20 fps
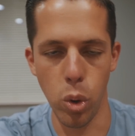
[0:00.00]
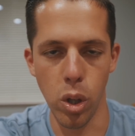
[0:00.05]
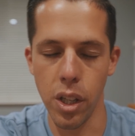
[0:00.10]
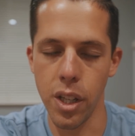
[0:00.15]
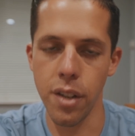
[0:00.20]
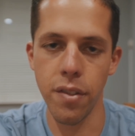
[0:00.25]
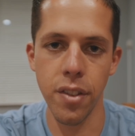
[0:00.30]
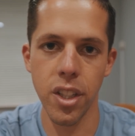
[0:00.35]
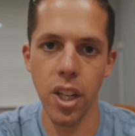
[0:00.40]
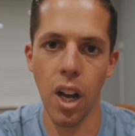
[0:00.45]
We'll
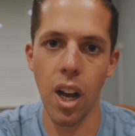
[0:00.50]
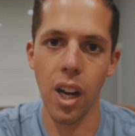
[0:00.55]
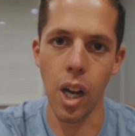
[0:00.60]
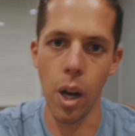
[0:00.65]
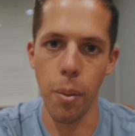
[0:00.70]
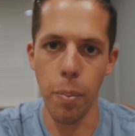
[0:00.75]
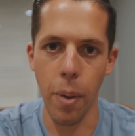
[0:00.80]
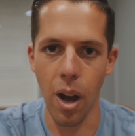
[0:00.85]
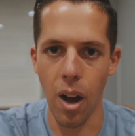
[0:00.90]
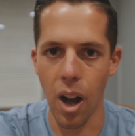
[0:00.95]
even
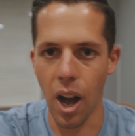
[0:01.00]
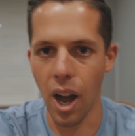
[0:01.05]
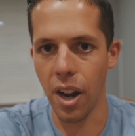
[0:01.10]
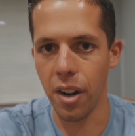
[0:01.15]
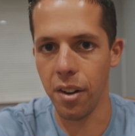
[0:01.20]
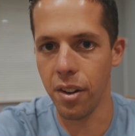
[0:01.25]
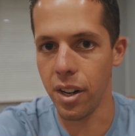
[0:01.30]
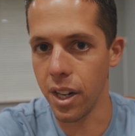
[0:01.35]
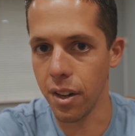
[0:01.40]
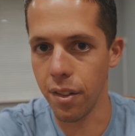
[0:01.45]
talk about
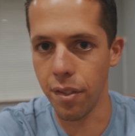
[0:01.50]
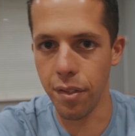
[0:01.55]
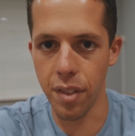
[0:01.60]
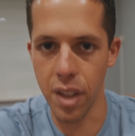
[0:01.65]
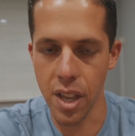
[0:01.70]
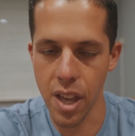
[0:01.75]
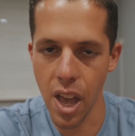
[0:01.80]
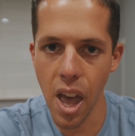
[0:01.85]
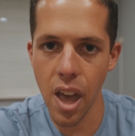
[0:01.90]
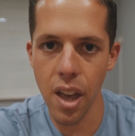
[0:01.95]
hiring
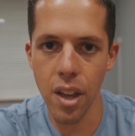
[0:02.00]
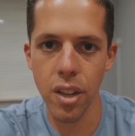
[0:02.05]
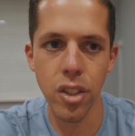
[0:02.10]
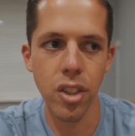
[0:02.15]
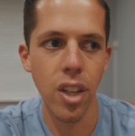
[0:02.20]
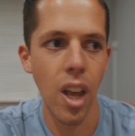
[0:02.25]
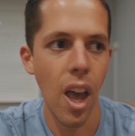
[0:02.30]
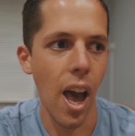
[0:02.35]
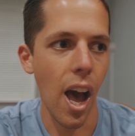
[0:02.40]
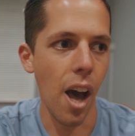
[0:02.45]
V
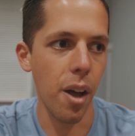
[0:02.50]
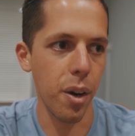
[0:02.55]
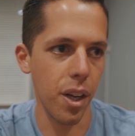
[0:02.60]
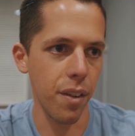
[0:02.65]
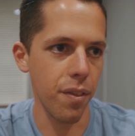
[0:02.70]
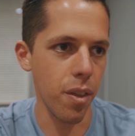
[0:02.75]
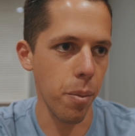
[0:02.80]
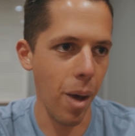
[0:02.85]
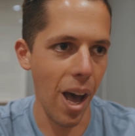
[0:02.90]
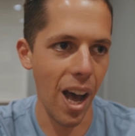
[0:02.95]
As, how to
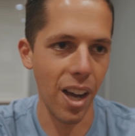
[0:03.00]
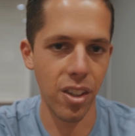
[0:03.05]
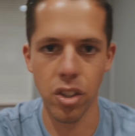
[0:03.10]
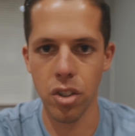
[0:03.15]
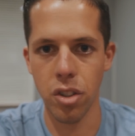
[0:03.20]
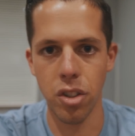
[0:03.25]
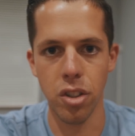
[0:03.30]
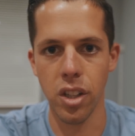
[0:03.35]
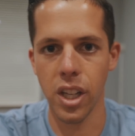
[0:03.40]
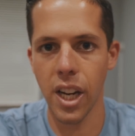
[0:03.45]
give them
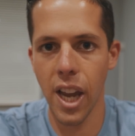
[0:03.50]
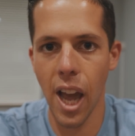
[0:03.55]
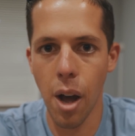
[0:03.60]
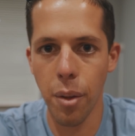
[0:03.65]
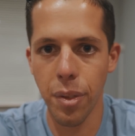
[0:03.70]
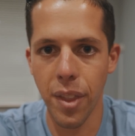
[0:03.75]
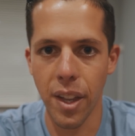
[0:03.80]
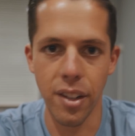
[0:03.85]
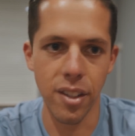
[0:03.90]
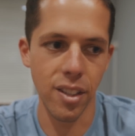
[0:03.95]
access to your
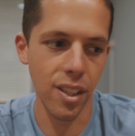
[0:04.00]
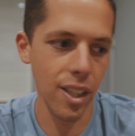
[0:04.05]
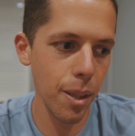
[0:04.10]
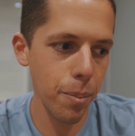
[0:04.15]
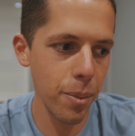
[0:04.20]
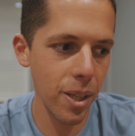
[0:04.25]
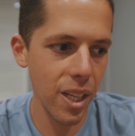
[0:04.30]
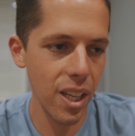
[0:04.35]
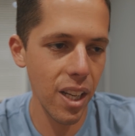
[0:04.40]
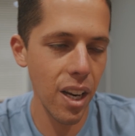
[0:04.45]
account that is
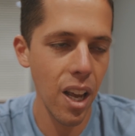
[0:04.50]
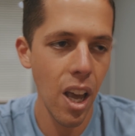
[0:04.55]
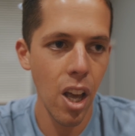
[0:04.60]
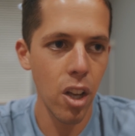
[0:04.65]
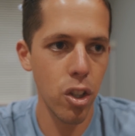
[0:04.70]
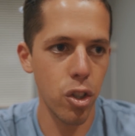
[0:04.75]
limited.